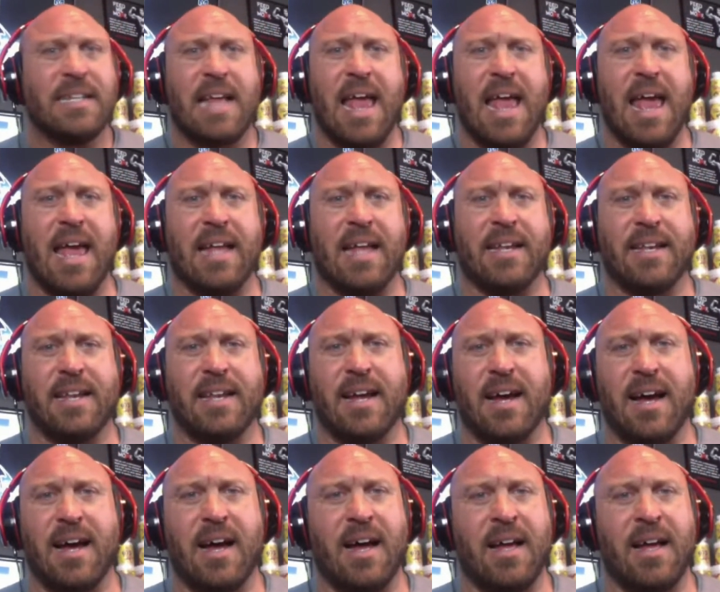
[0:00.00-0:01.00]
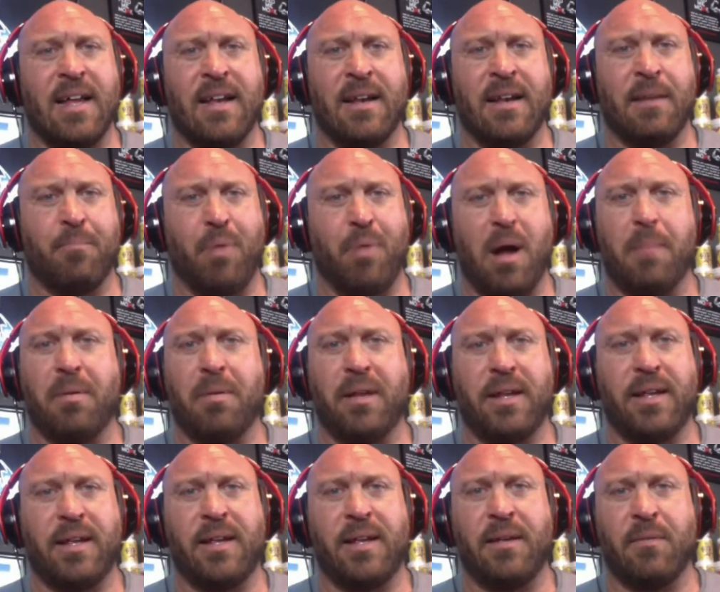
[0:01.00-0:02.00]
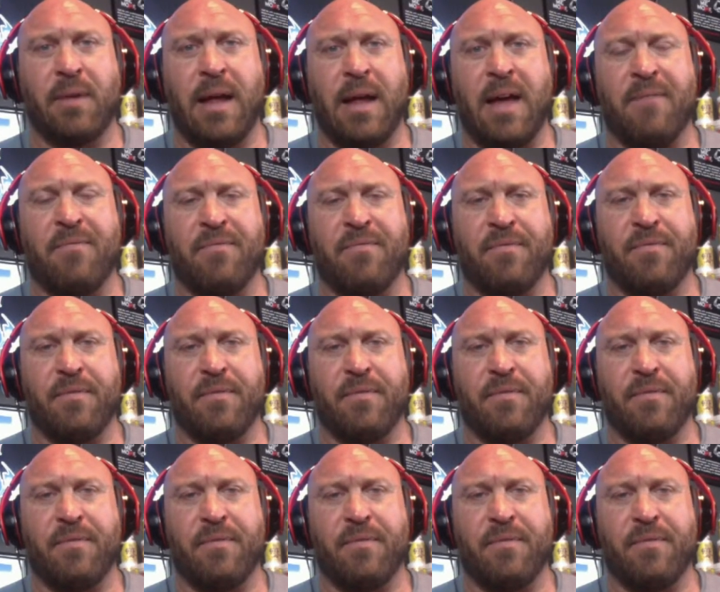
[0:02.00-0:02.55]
And probably we have